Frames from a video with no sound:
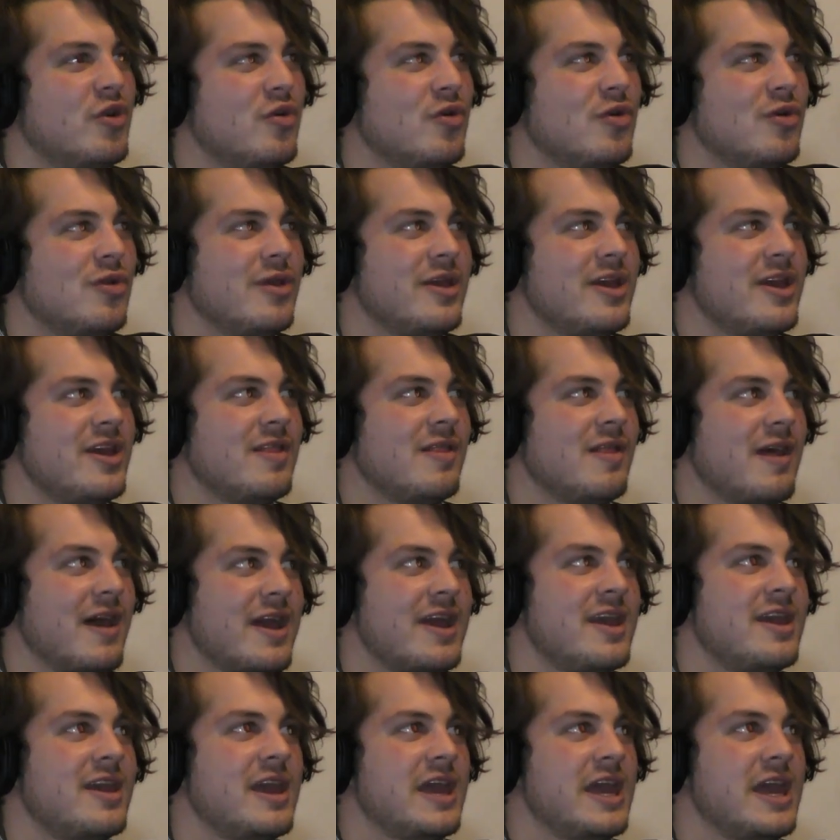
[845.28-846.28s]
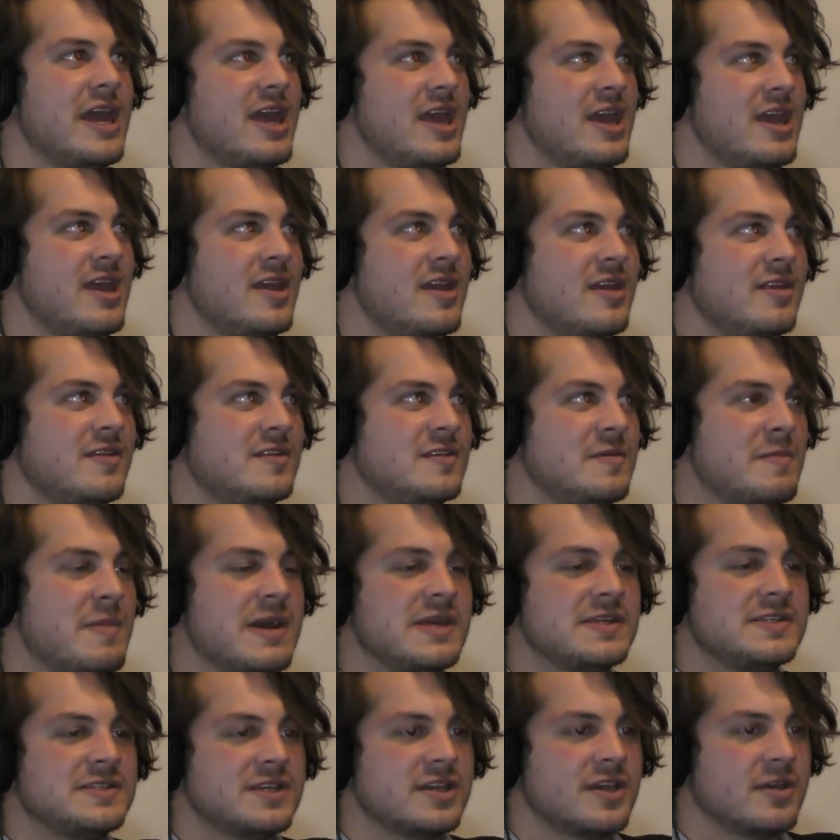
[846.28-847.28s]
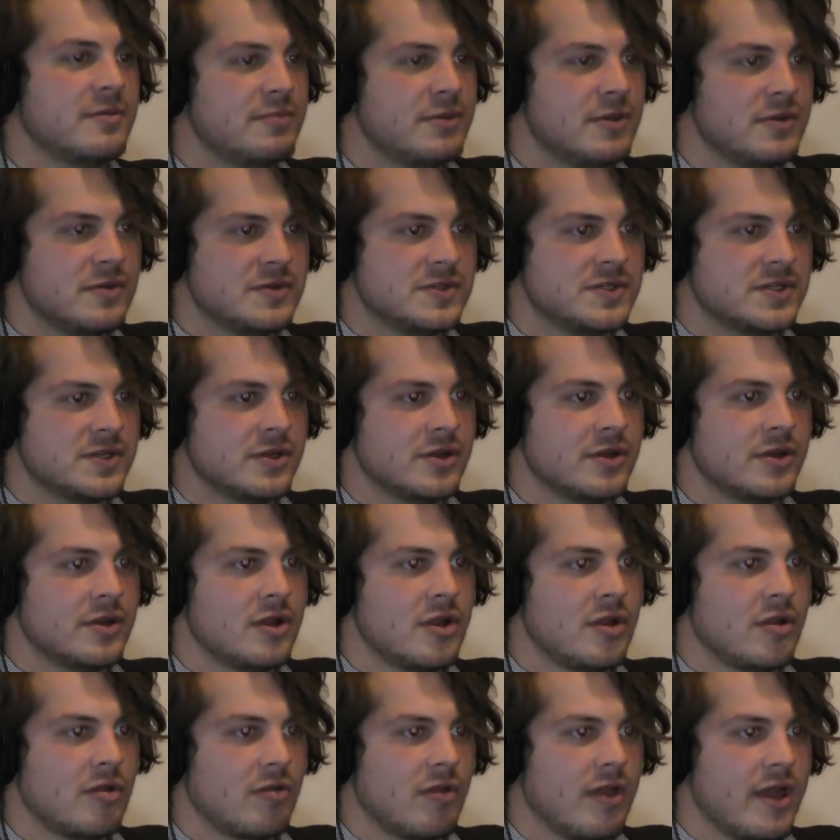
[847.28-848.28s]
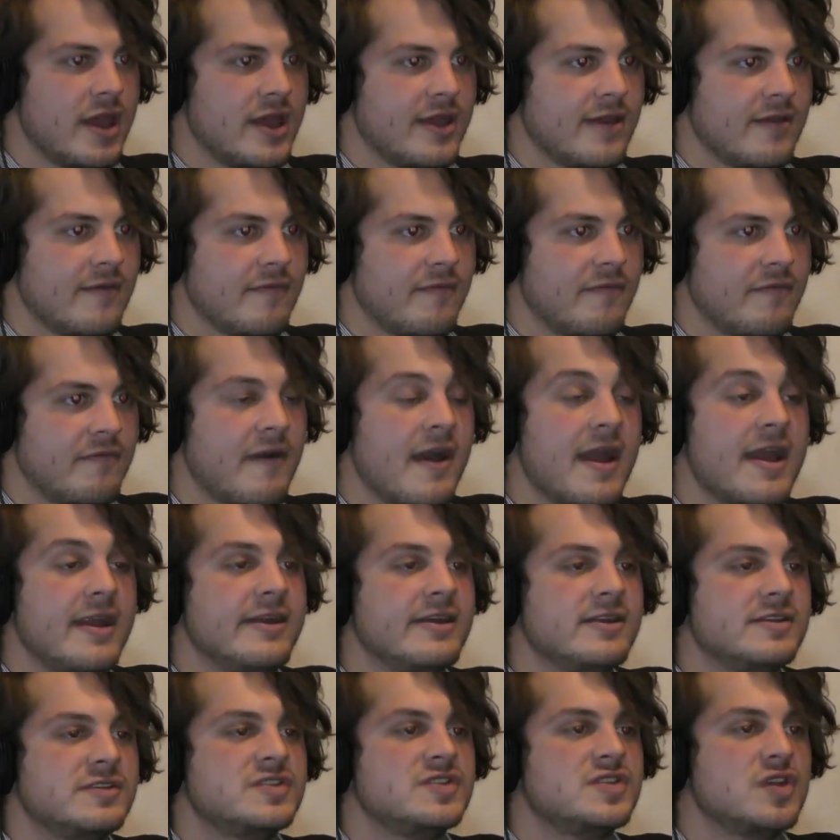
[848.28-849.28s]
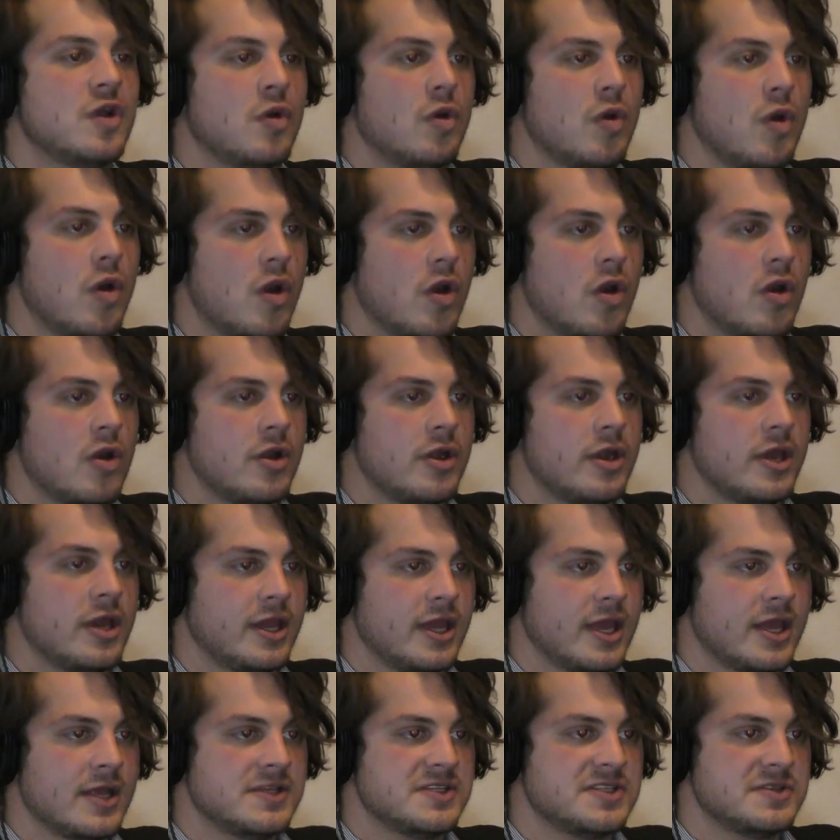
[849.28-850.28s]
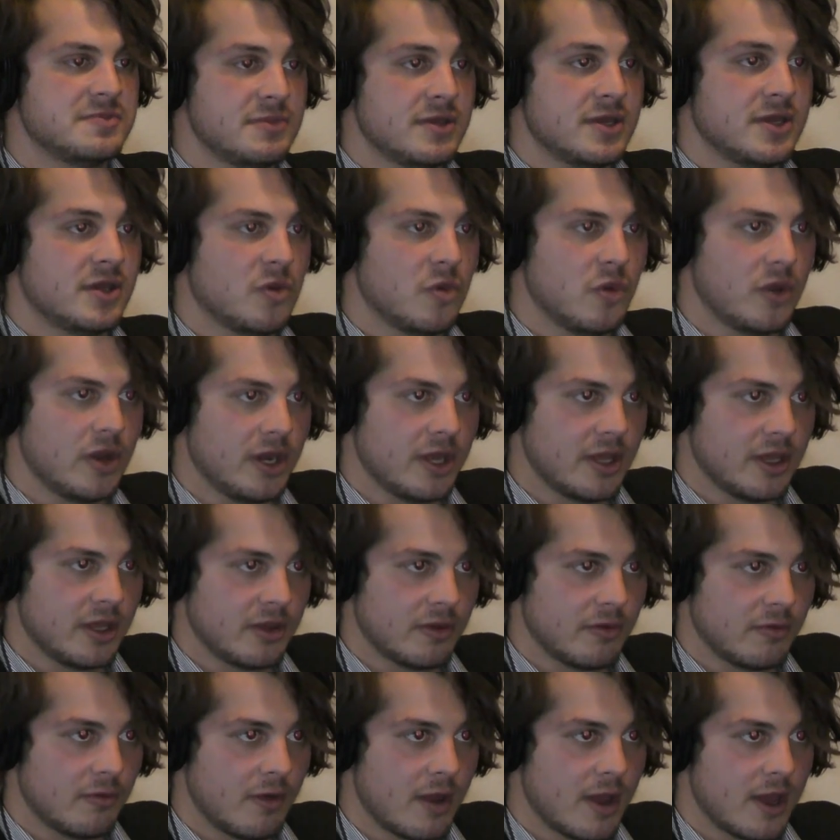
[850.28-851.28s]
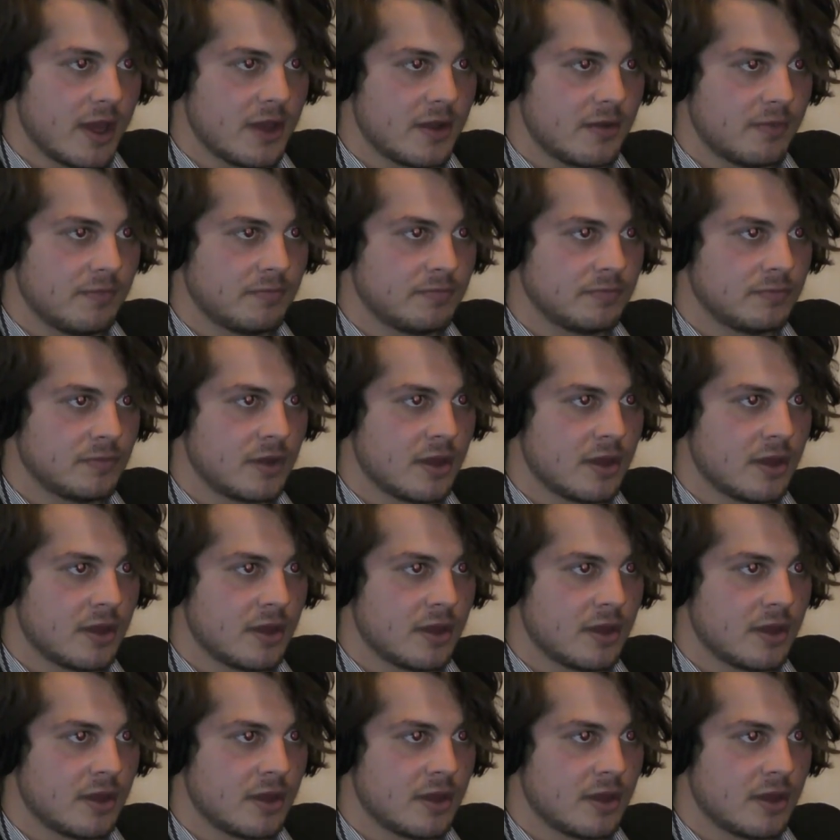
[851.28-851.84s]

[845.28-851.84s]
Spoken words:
literally like a domestic abuser, like fighting so hard against me quitting, right?